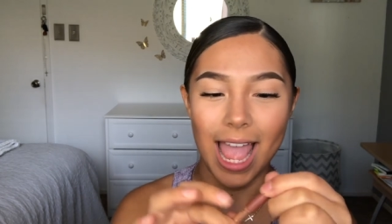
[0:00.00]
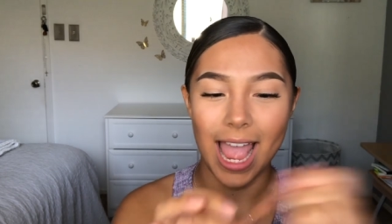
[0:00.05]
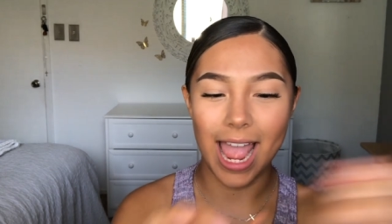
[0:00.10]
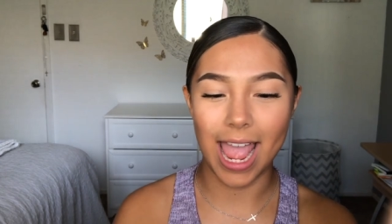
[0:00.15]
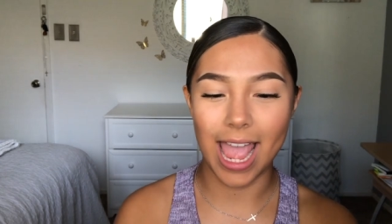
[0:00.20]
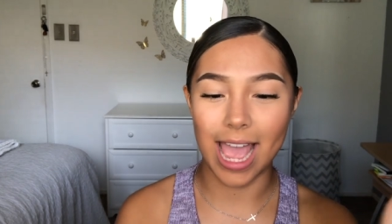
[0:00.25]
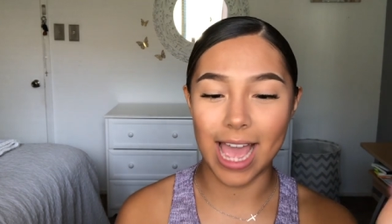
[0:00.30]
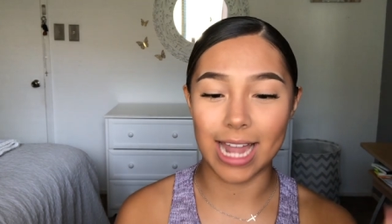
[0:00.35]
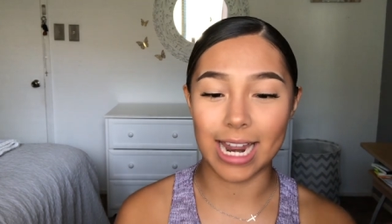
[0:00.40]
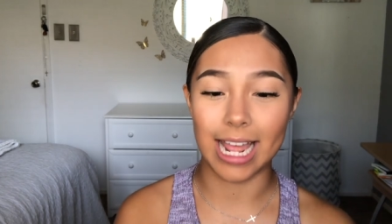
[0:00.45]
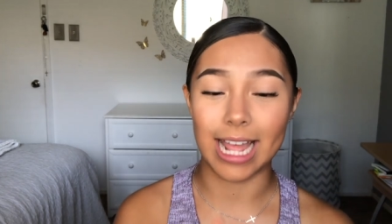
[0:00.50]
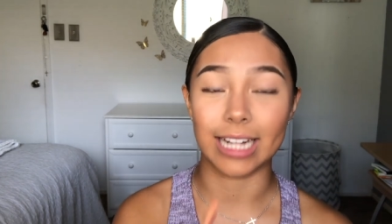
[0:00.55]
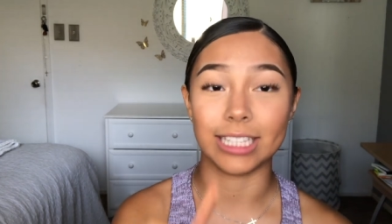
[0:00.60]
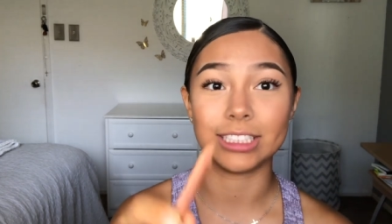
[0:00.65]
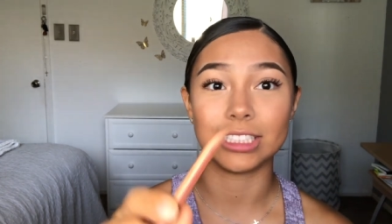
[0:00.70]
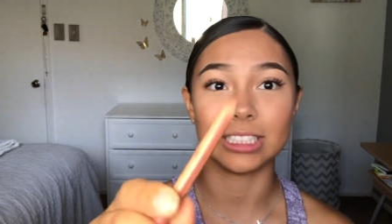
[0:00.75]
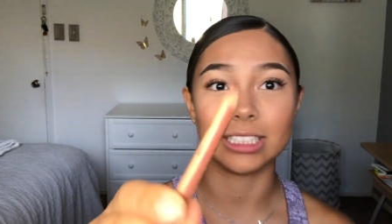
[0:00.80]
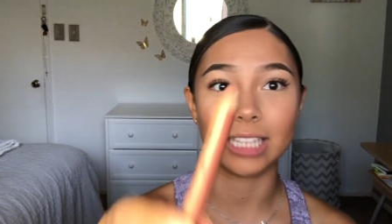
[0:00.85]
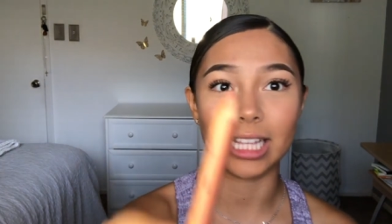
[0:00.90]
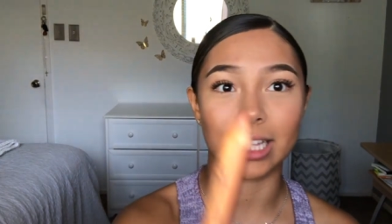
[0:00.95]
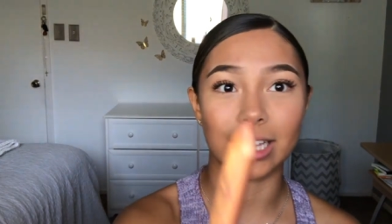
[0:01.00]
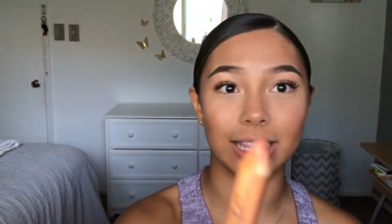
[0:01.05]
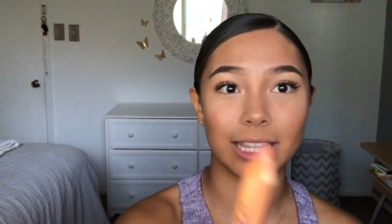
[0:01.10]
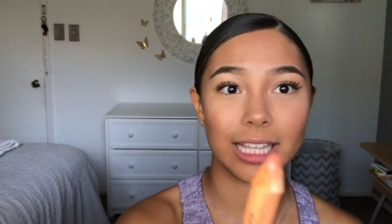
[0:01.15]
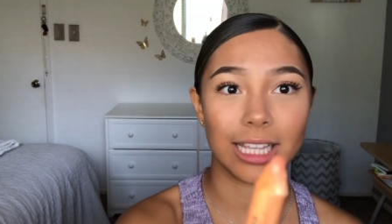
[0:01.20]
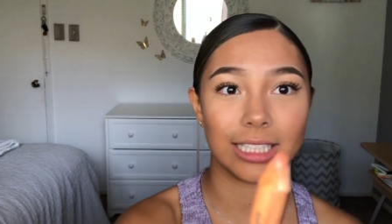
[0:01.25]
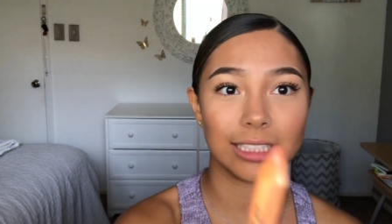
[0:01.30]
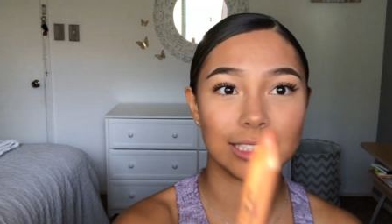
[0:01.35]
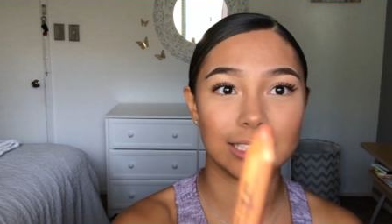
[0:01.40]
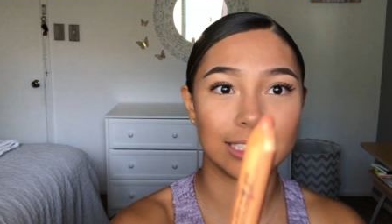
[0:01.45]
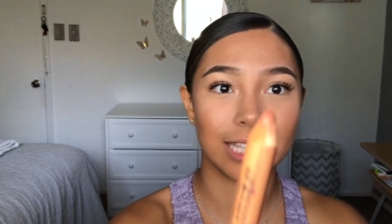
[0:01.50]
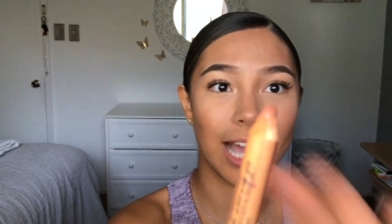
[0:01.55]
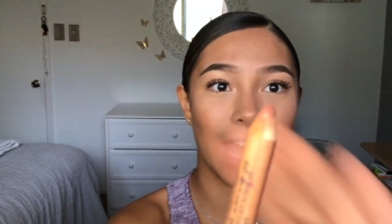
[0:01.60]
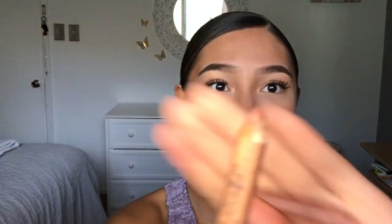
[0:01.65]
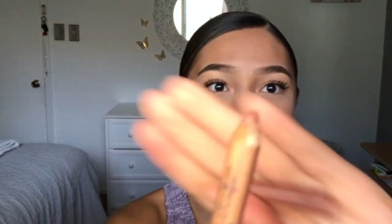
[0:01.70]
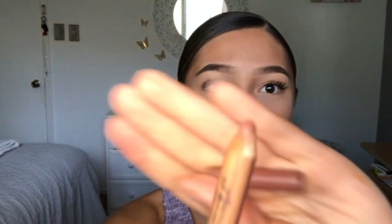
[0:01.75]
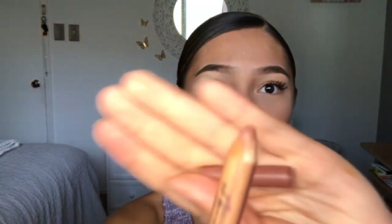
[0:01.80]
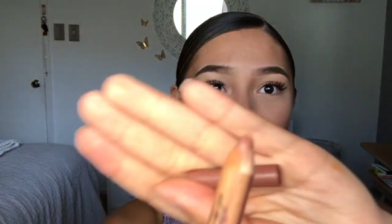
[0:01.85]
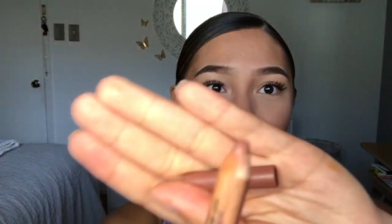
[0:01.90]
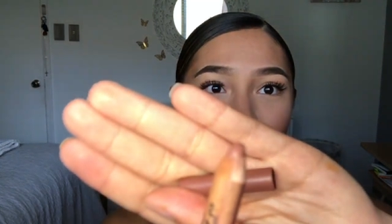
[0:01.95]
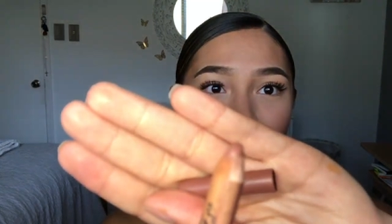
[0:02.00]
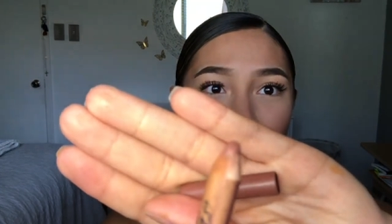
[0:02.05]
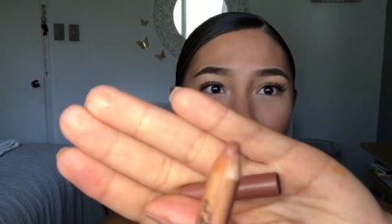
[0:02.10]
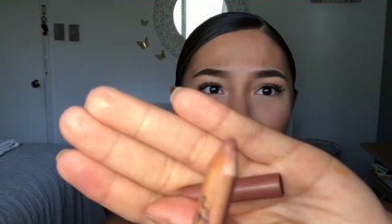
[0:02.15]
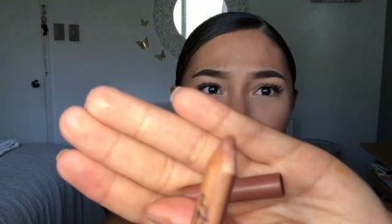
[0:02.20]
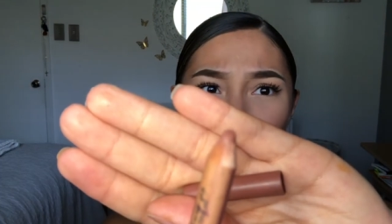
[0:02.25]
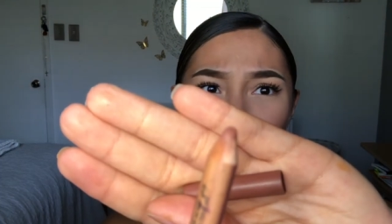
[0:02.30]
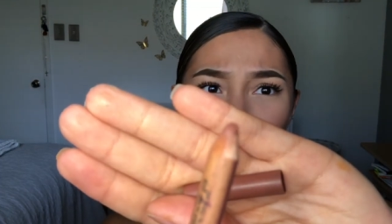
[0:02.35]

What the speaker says: and it's just like this kind of like